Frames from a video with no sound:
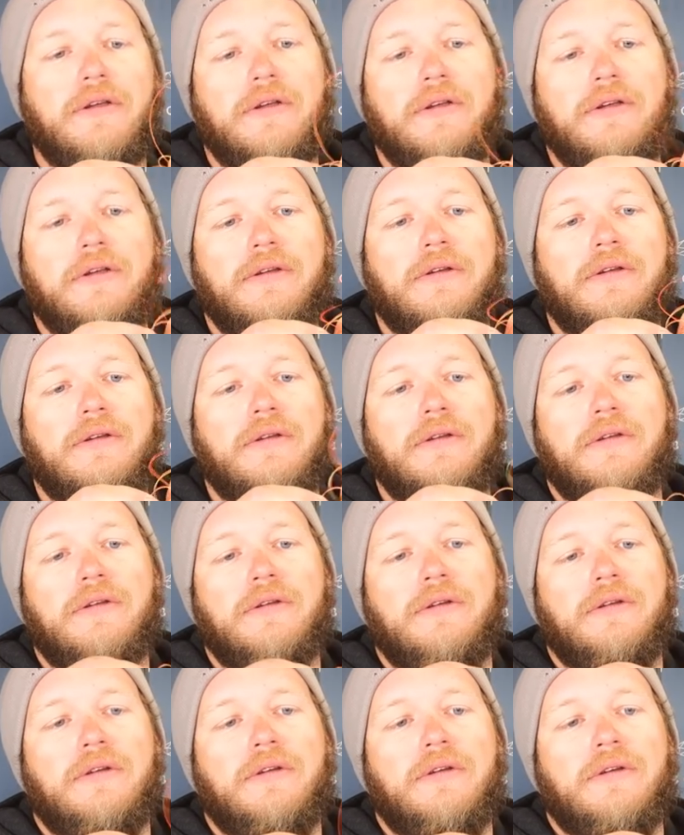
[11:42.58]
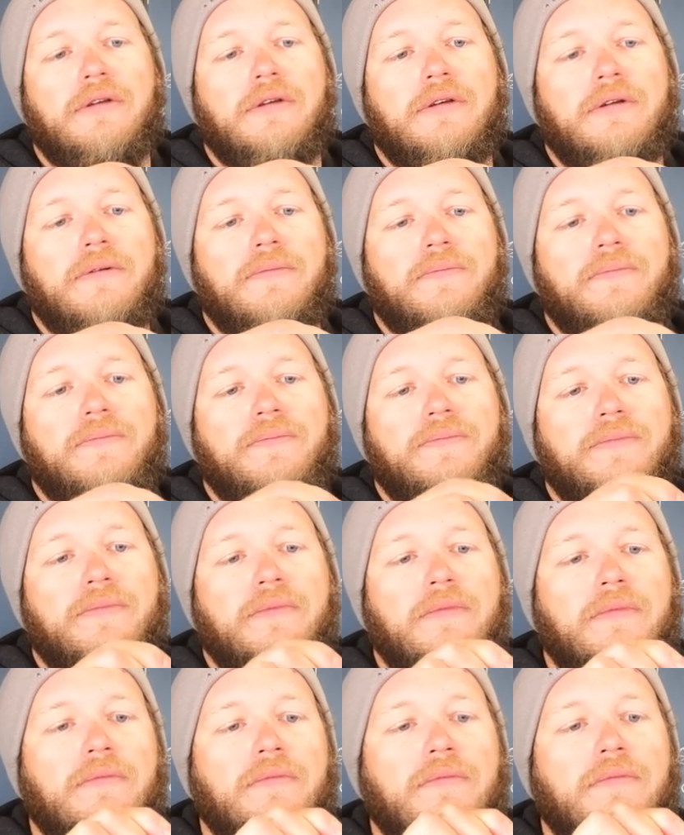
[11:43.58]

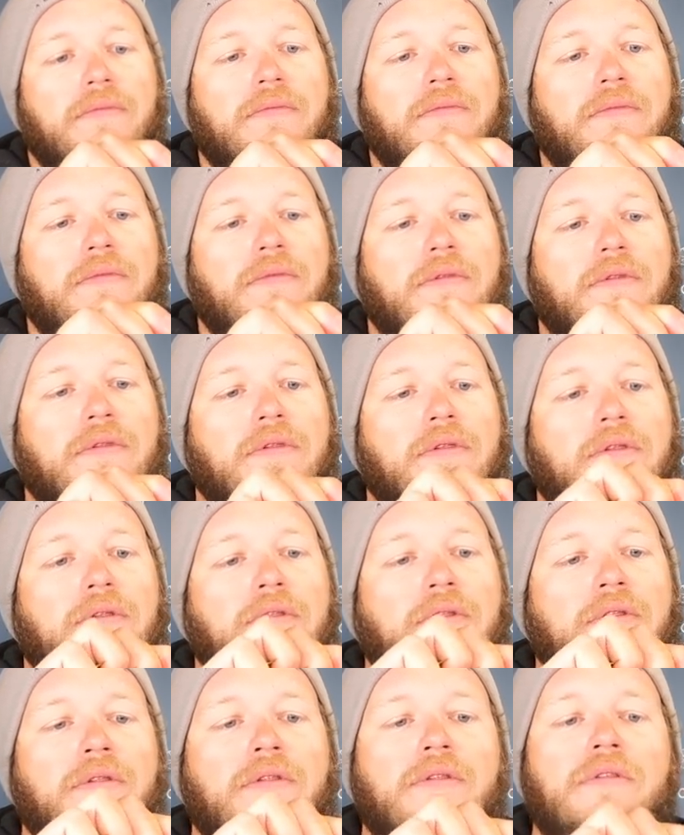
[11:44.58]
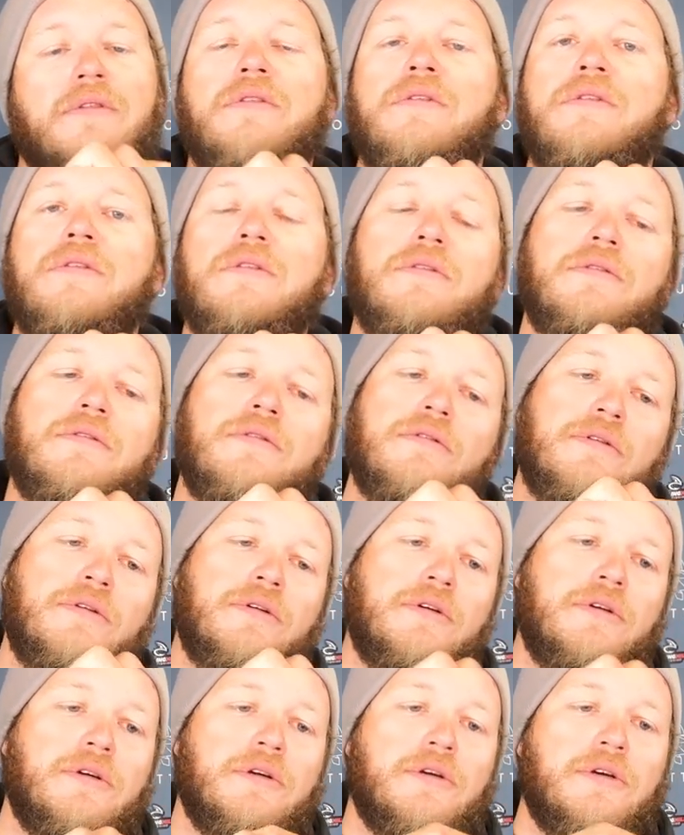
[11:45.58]

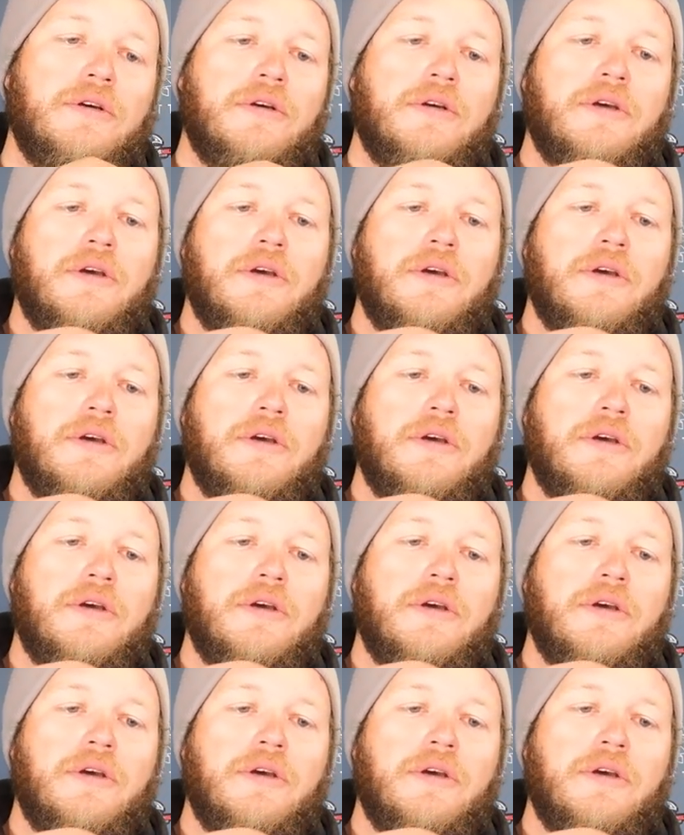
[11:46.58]
No one is speaking in this clip.